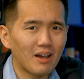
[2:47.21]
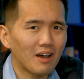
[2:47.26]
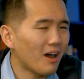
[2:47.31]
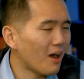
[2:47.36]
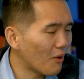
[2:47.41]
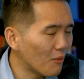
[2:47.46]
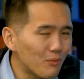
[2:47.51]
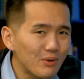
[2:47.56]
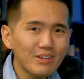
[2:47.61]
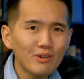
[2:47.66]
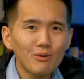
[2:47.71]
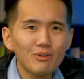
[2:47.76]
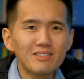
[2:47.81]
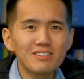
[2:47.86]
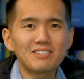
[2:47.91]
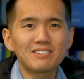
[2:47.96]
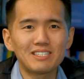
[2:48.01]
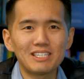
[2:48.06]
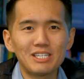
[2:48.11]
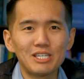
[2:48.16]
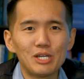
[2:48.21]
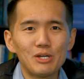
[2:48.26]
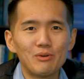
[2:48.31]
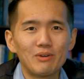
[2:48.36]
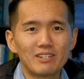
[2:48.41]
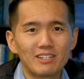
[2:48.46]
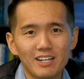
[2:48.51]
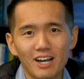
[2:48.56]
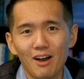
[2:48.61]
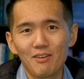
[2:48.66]
are we going to see you
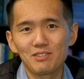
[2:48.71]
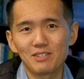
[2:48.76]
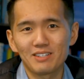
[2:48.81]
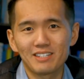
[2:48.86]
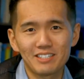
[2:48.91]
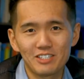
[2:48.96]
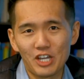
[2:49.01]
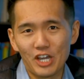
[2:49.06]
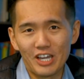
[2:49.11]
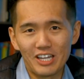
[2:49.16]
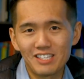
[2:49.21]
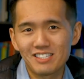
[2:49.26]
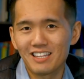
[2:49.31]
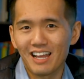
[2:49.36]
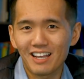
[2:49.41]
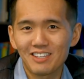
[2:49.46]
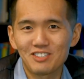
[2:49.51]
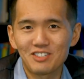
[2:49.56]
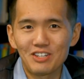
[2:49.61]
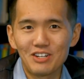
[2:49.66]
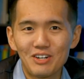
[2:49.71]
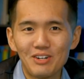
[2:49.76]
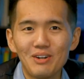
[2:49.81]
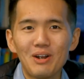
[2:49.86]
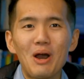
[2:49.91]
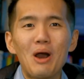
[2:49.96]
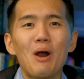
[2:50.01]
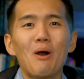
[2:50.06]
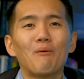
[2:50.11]
in cuffs and chains next year?